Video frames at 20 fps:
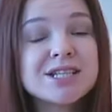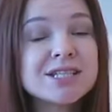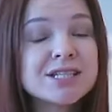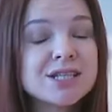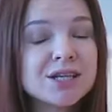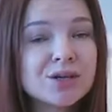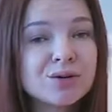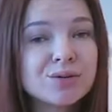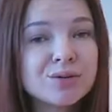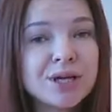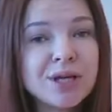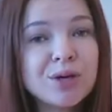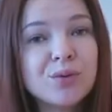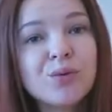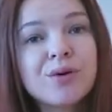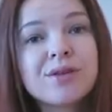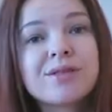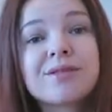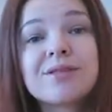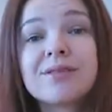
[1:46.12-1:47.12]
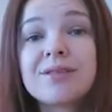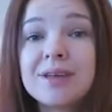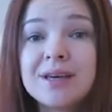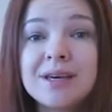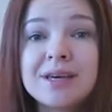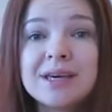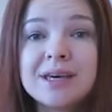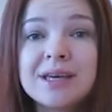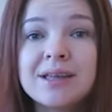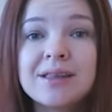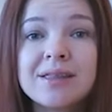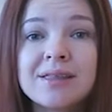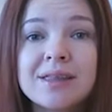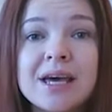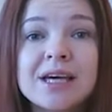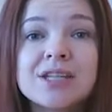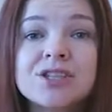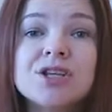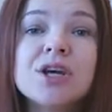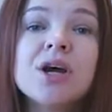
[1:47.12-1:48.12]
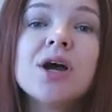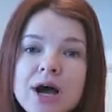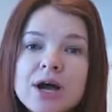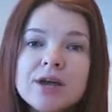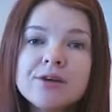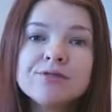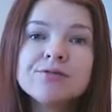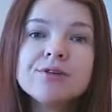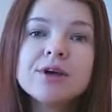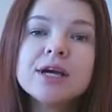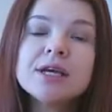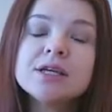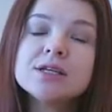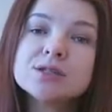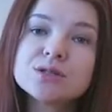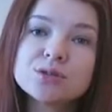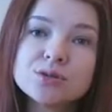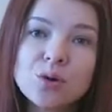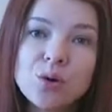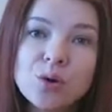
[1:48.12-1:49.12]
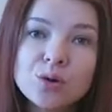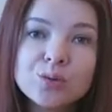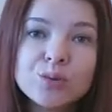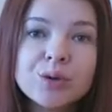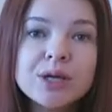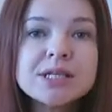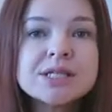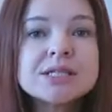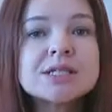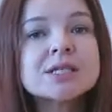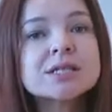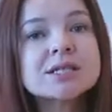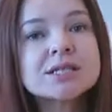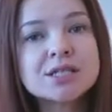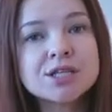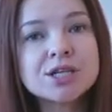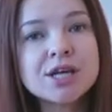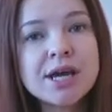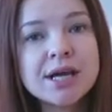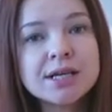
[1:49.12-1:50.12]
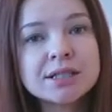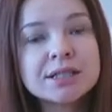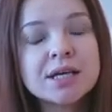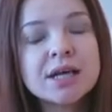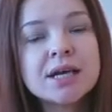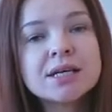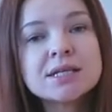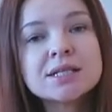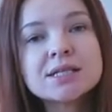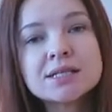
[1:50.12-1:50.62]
disagree with thinking that wife is always stand